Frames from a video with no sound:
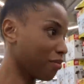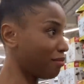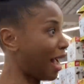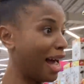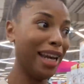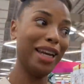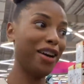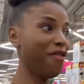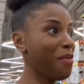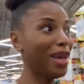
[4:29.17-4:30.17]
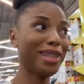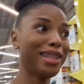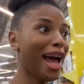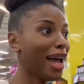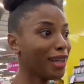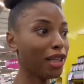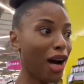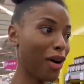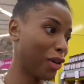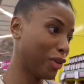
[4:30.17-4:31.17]
I love me a sale
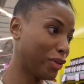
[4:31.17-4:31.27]
though.